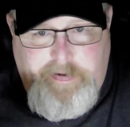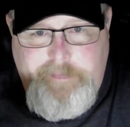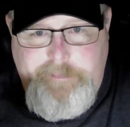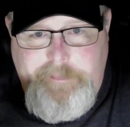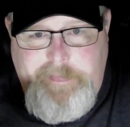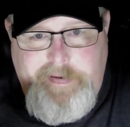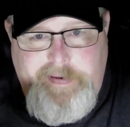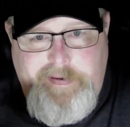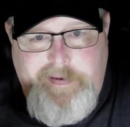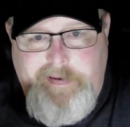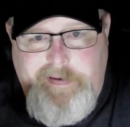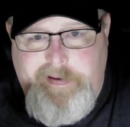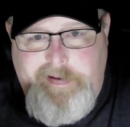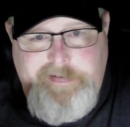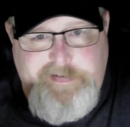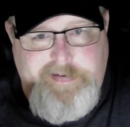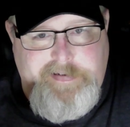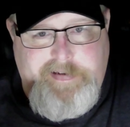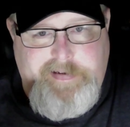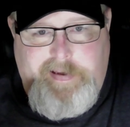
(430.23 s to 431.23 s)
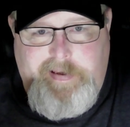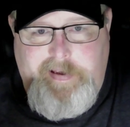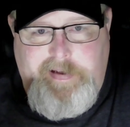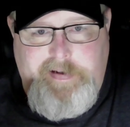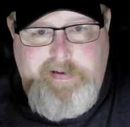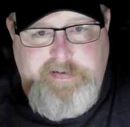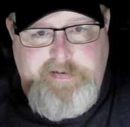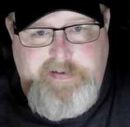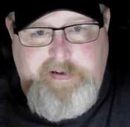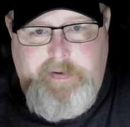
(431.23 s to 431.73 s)
be just a kidney
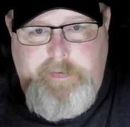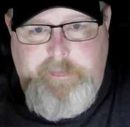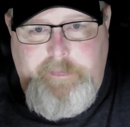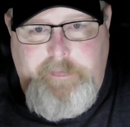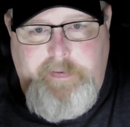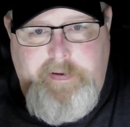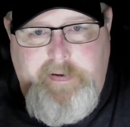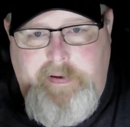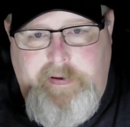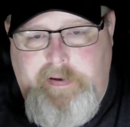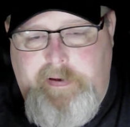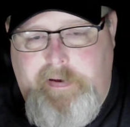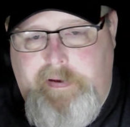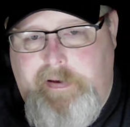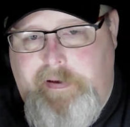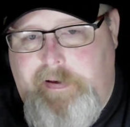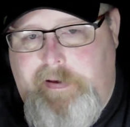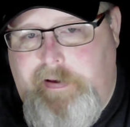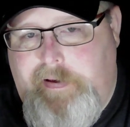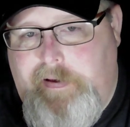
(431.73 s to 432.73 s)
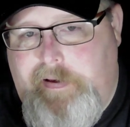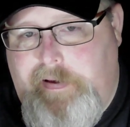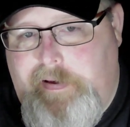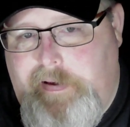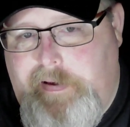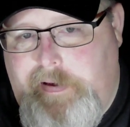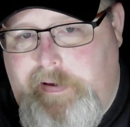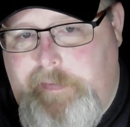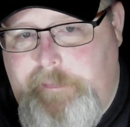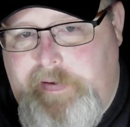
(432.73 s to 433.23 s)
stone.
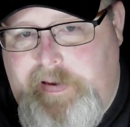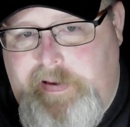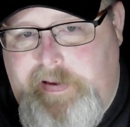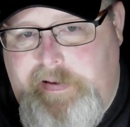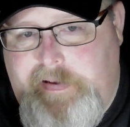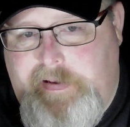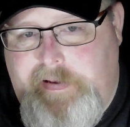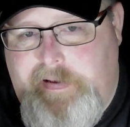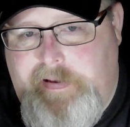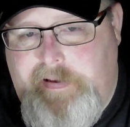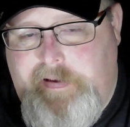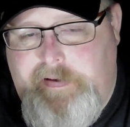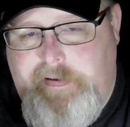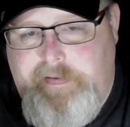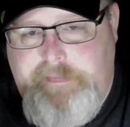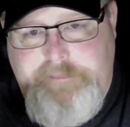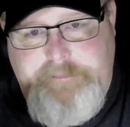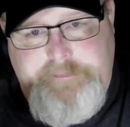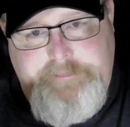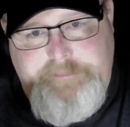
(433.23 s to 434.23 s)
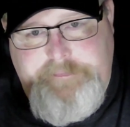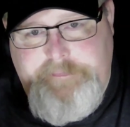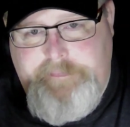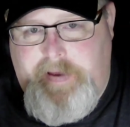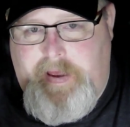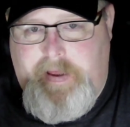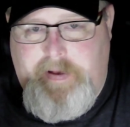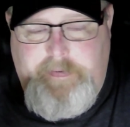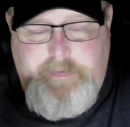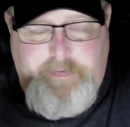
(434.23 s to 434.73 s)
I mean, I
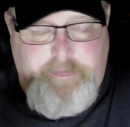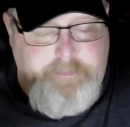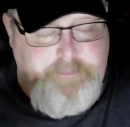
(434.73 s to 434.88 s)
don't know.